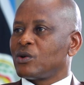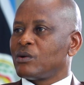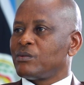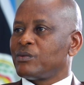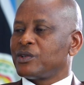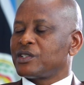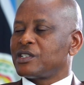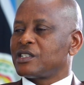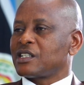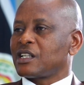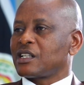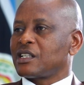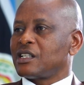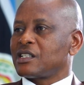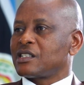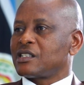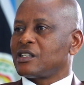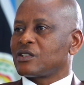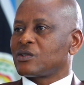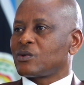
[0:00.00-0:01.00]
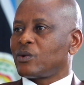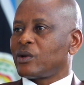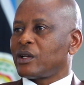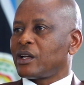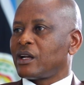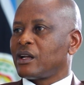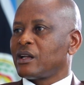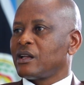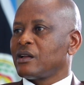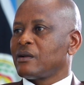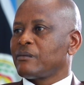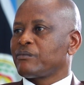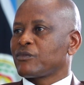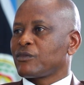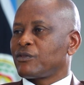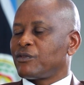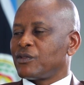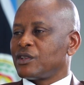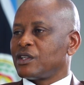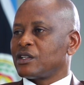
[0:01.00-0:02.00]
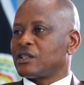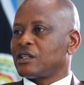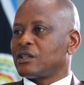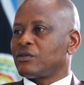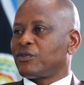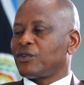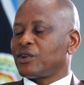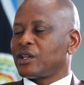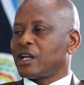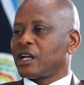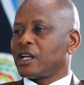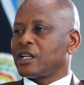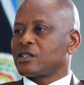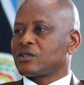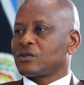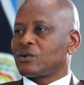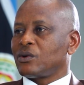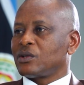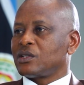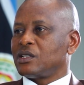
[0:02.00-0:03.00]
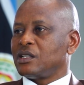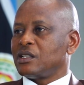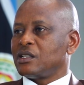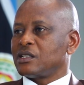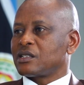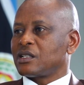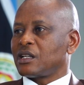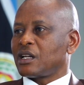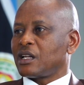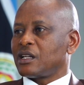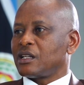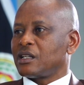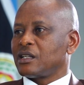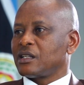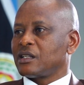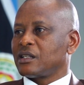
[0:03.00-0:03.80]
home, which is at the State Square, for the highest court in this land.